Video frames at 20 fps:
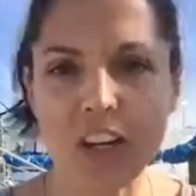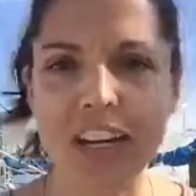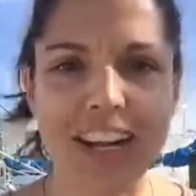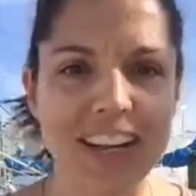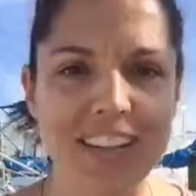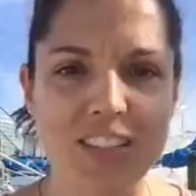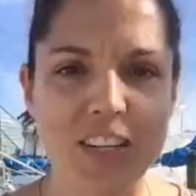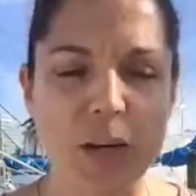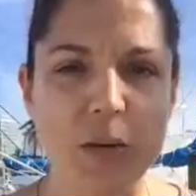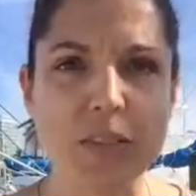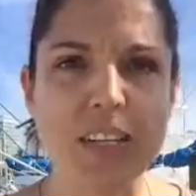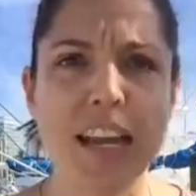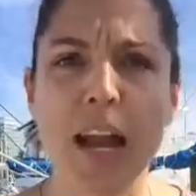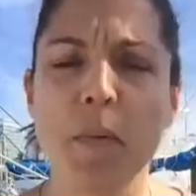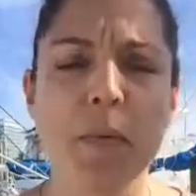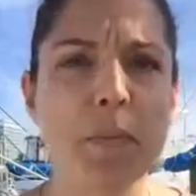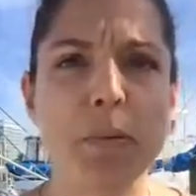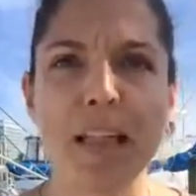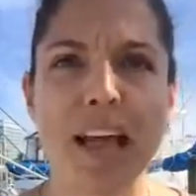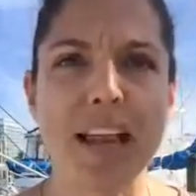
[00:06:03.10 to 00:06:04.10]
out to her, I was like, I'm a
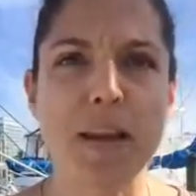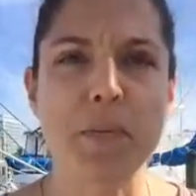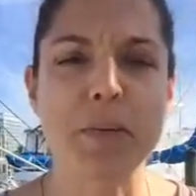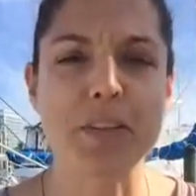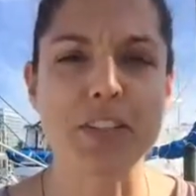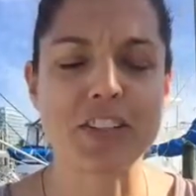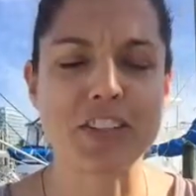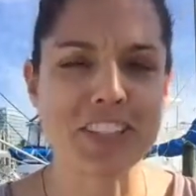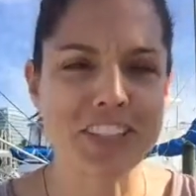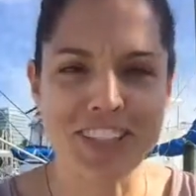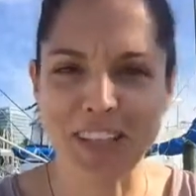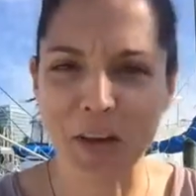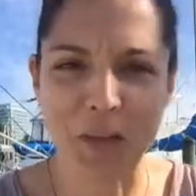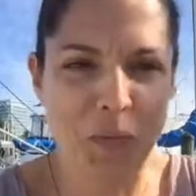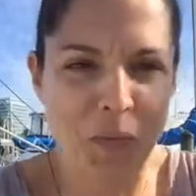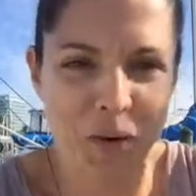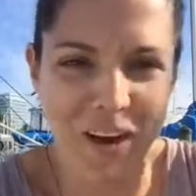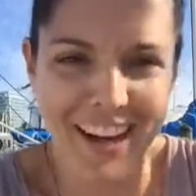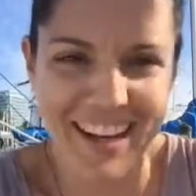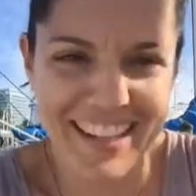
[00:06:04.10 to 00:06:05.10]
platypus. She's like,
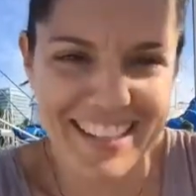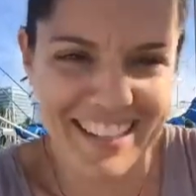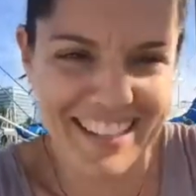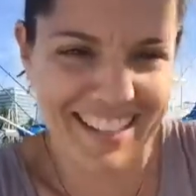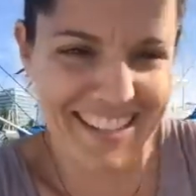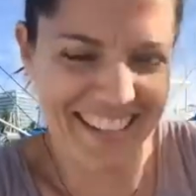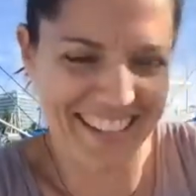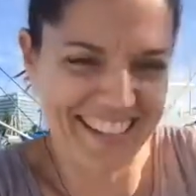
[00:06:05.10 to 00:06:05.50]
what?